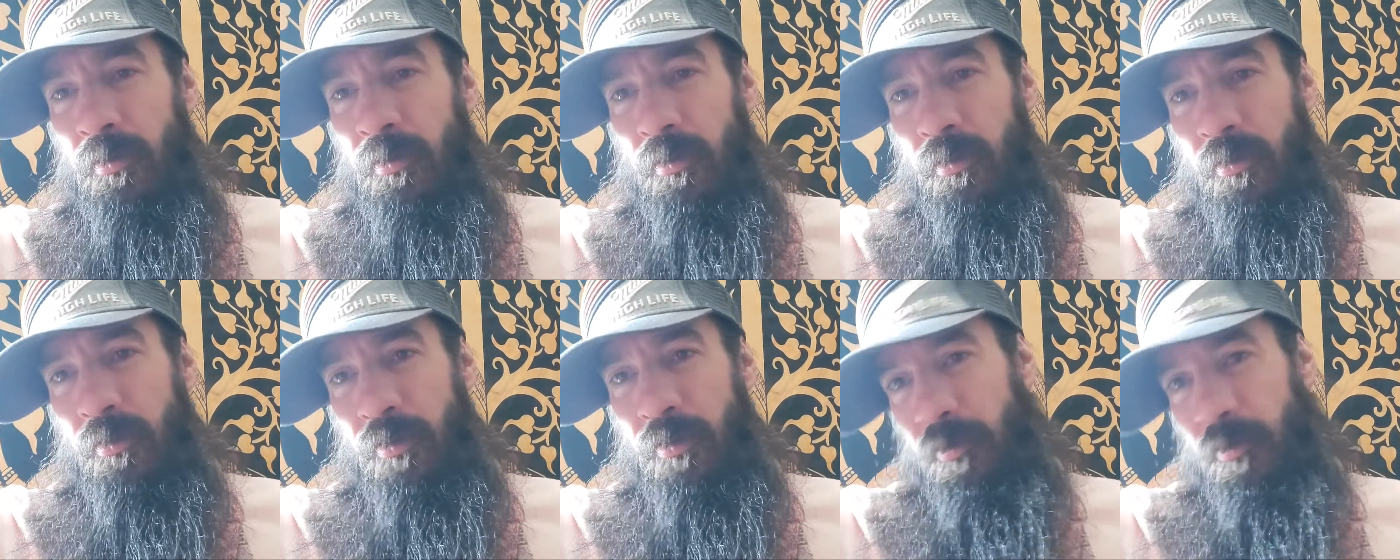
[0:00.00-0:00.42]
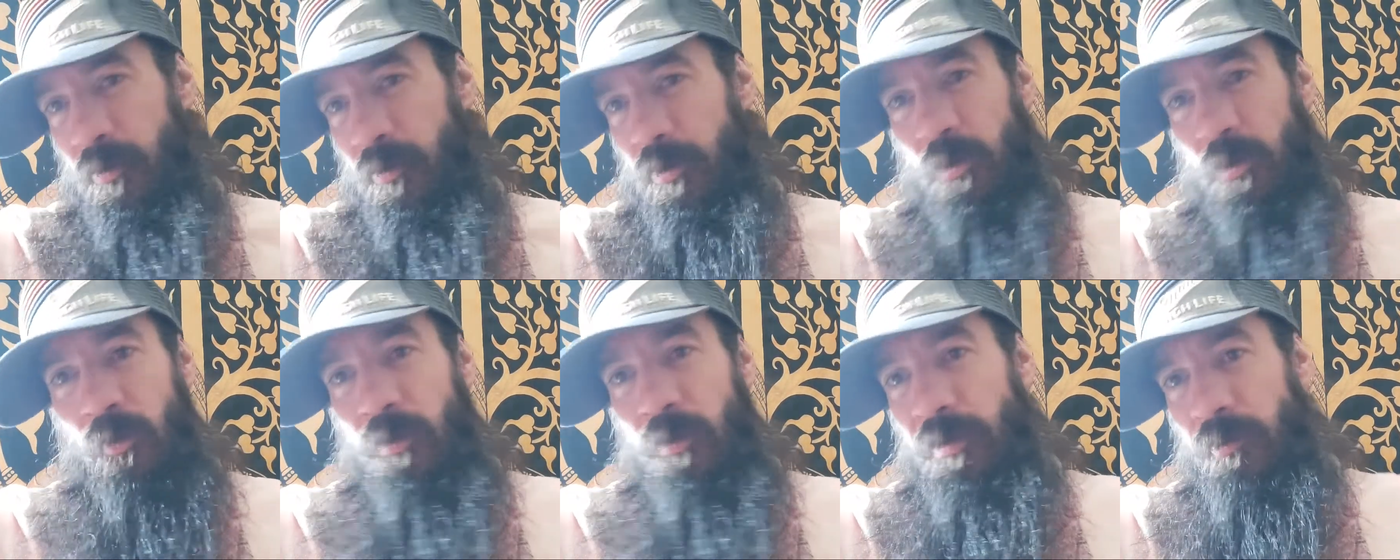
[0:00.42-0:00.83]

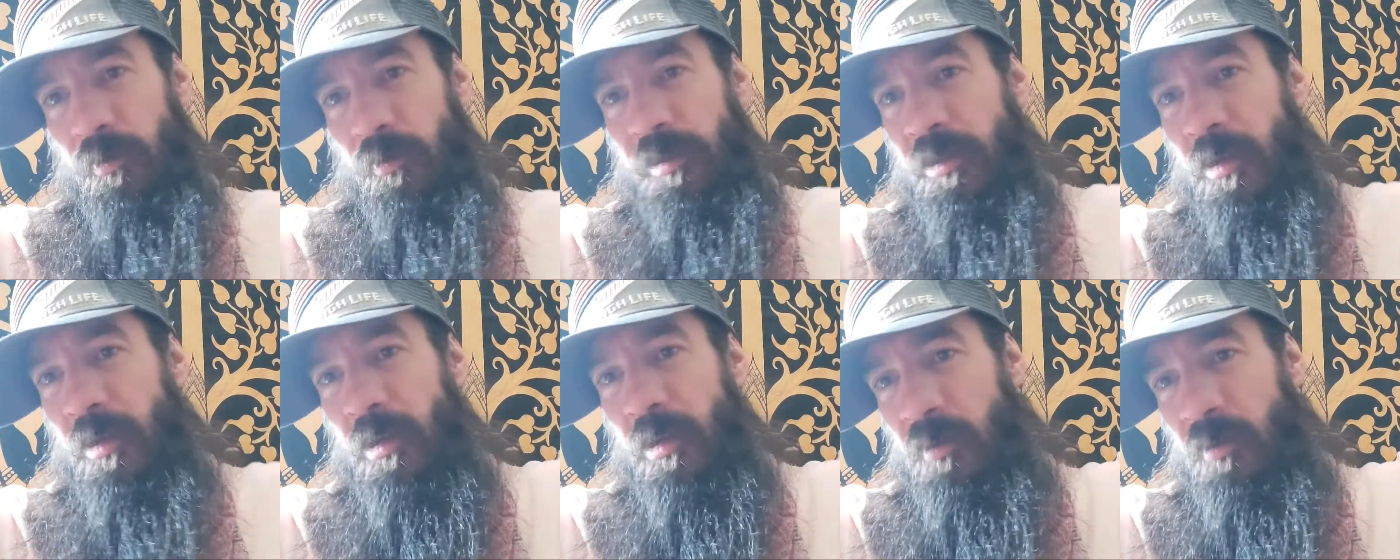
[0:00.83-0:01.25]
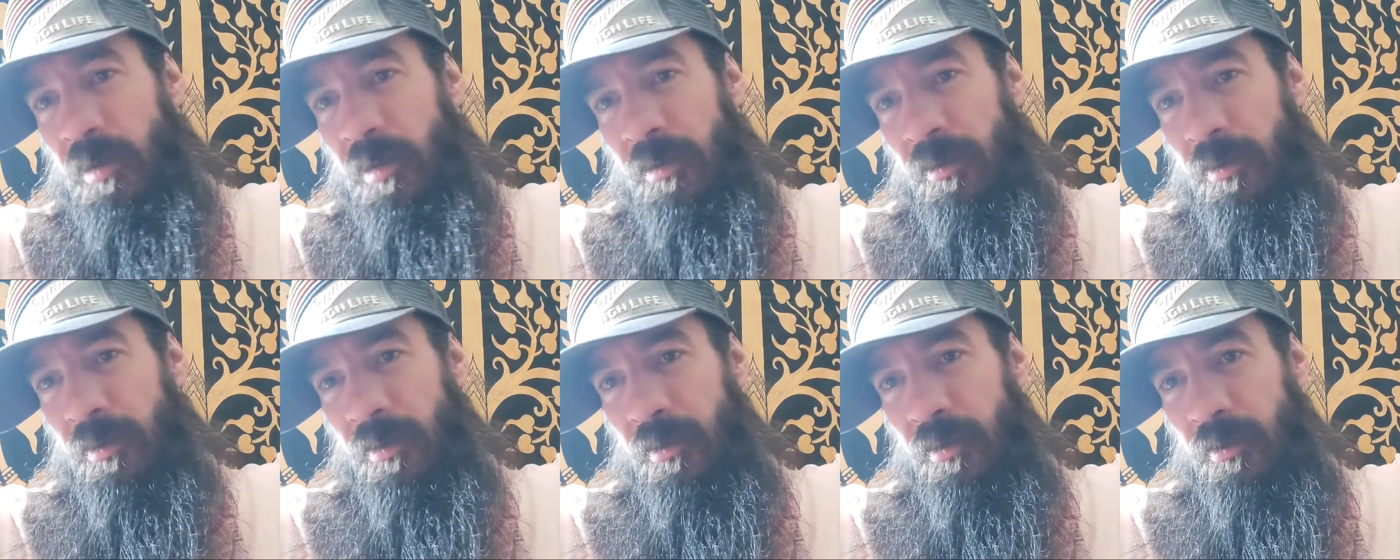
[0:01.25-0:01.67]
So we talk
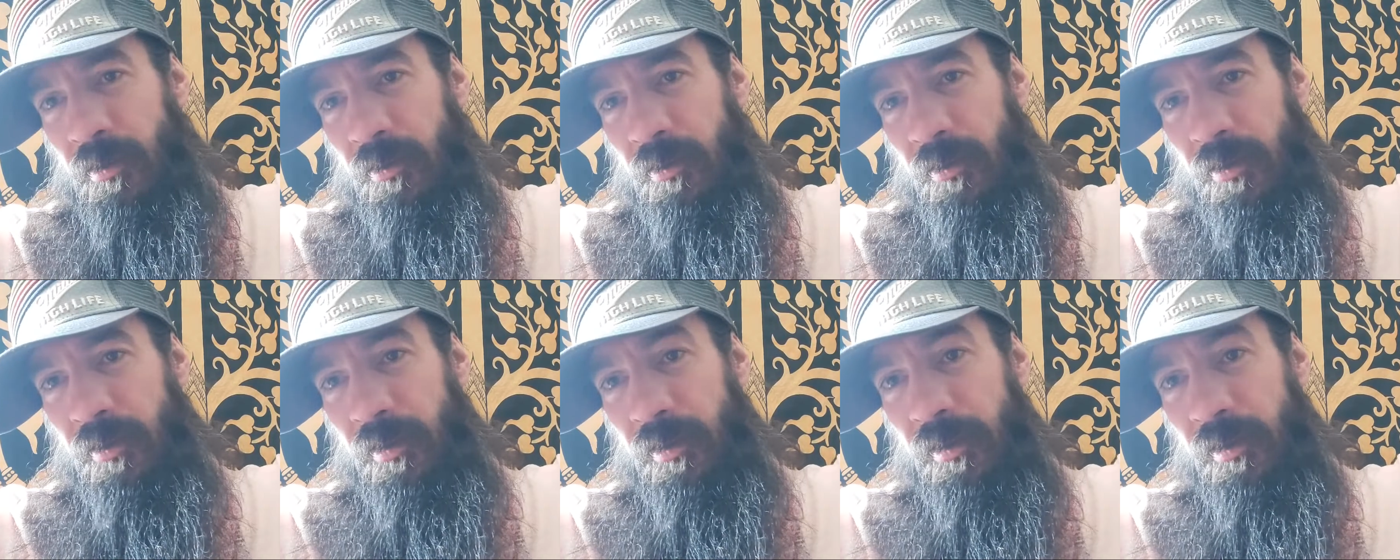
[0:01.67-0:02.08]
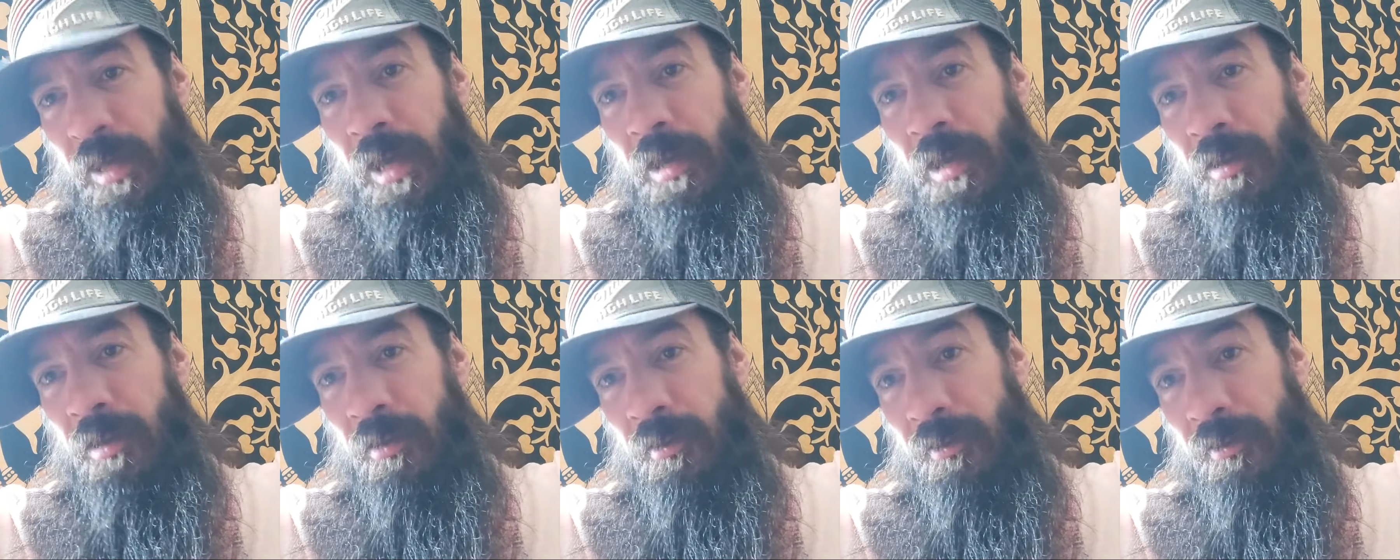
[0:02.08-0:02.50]
about the
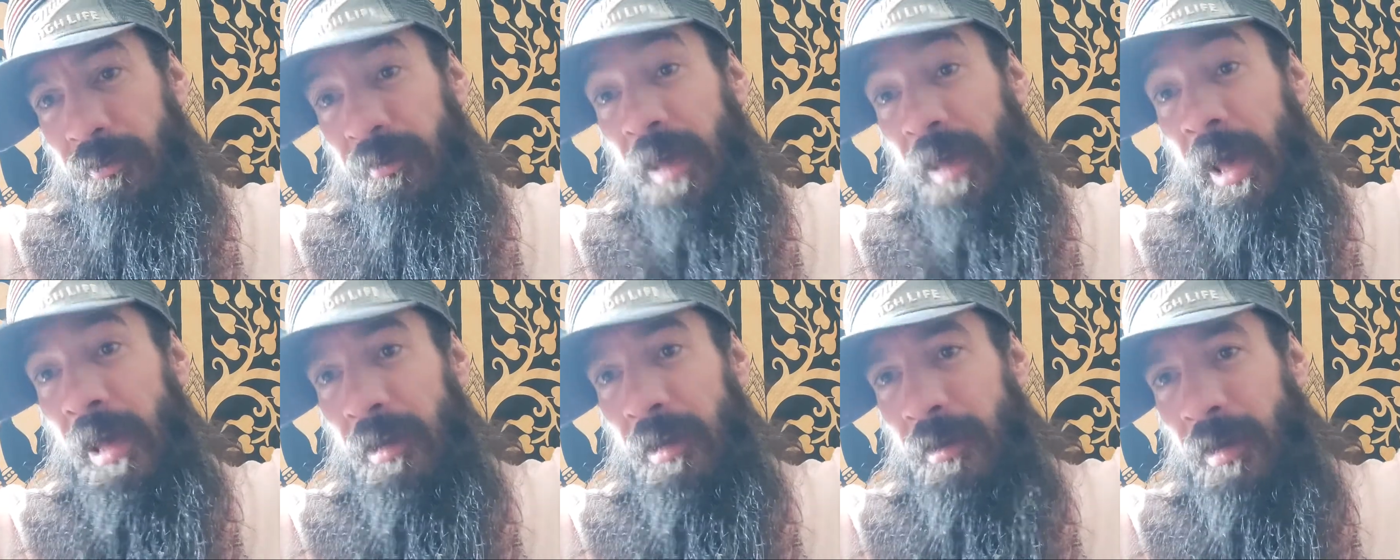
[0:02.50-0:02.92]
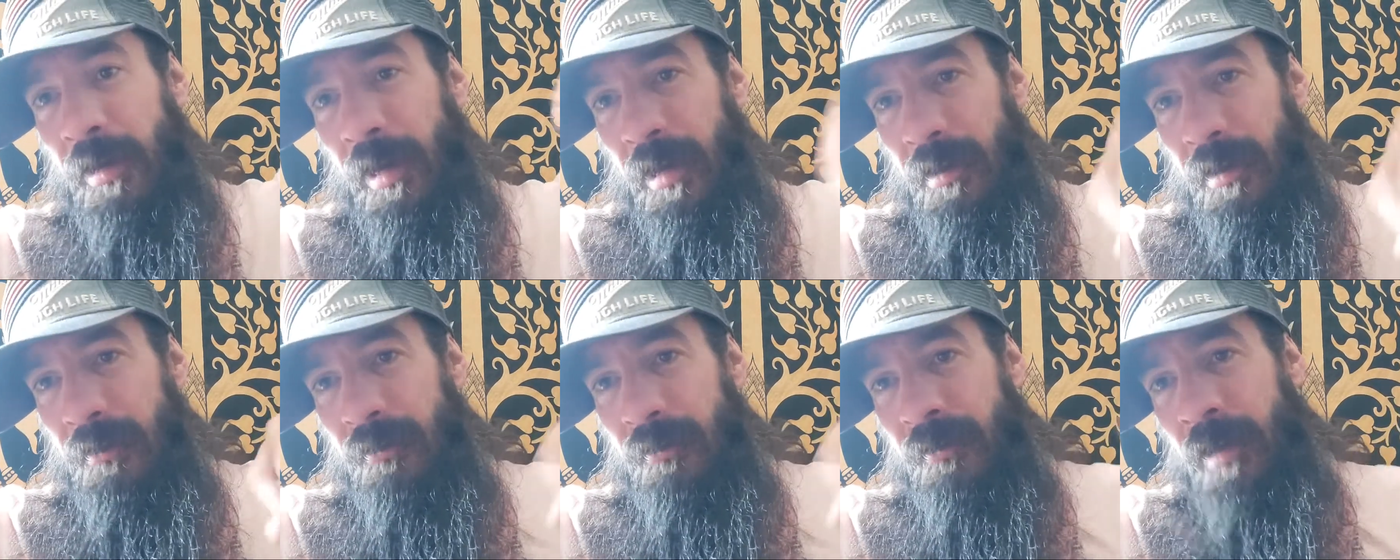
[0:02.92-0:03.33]
SAD
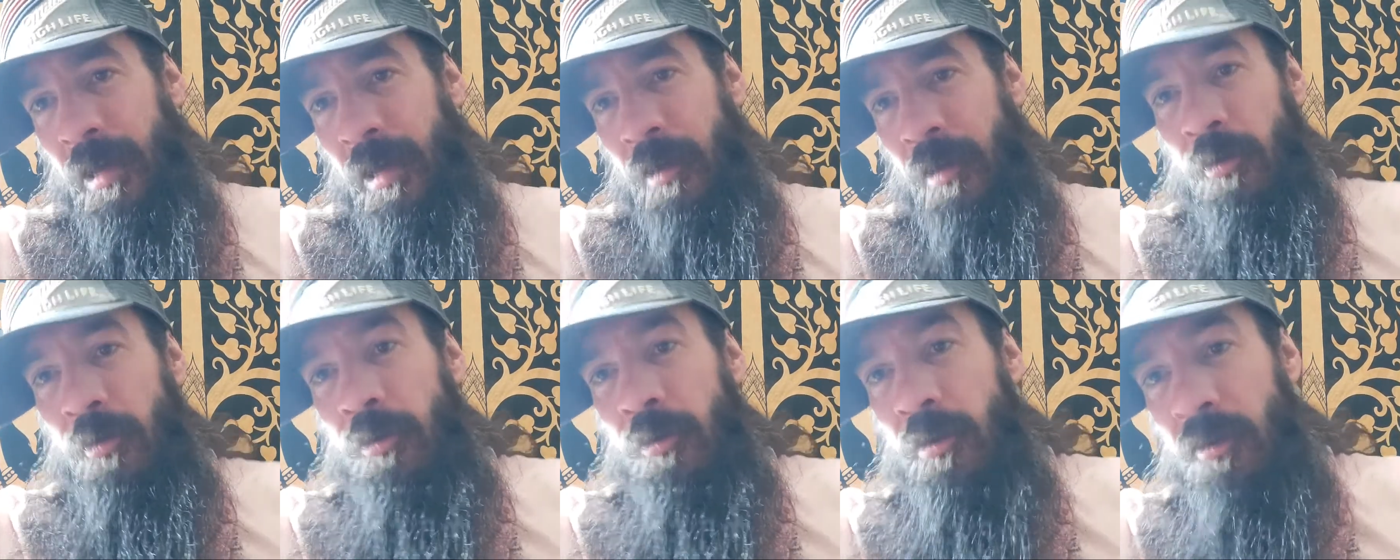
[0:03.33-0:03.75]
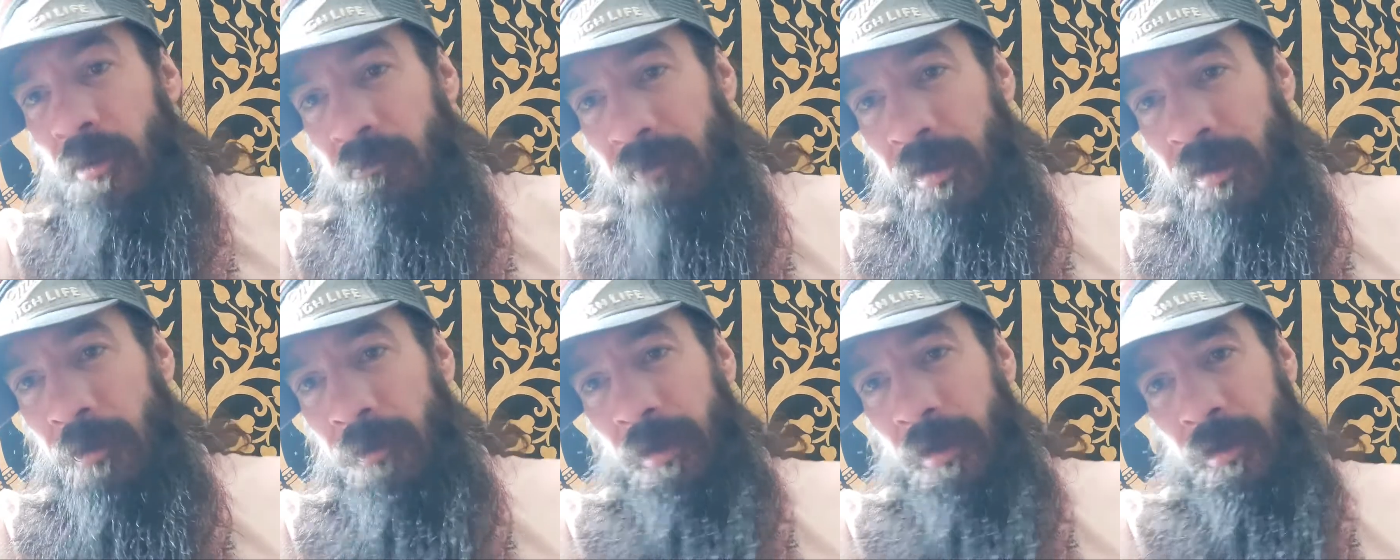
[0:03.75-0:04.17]
diet, standard
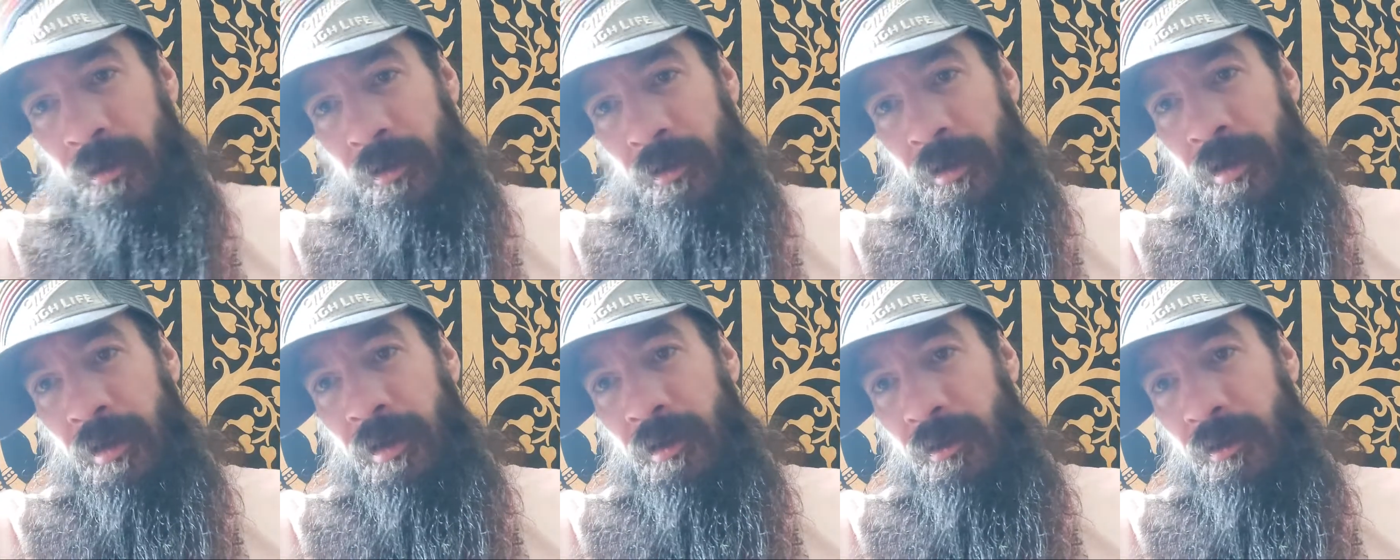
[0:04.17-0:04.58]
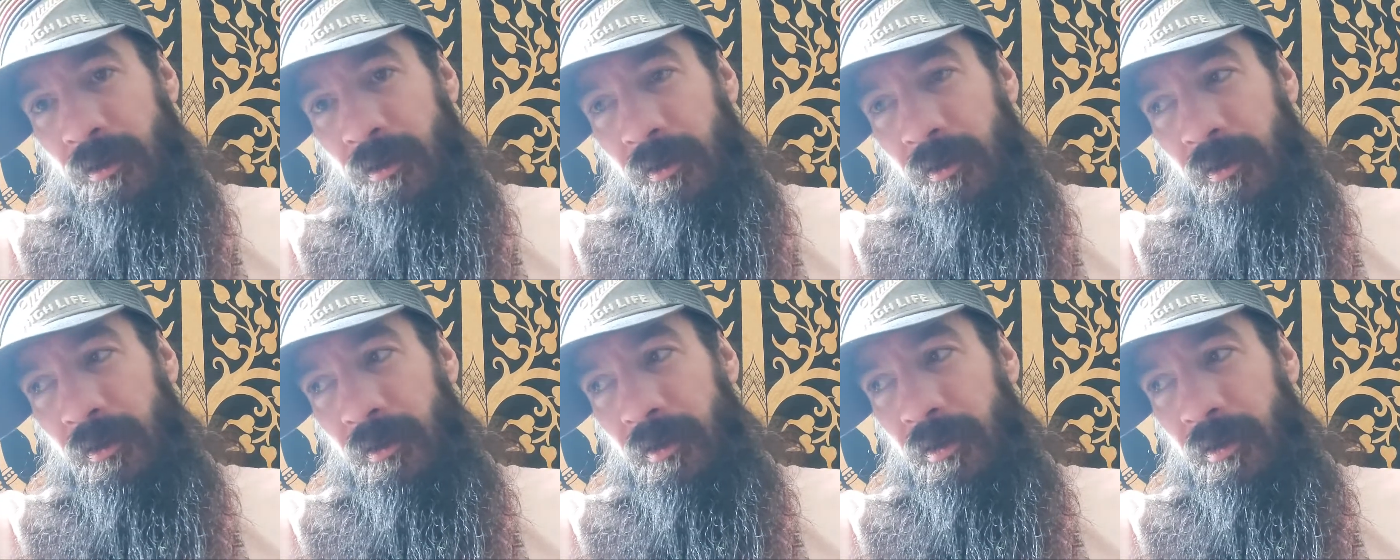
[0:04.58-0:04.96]
American diet,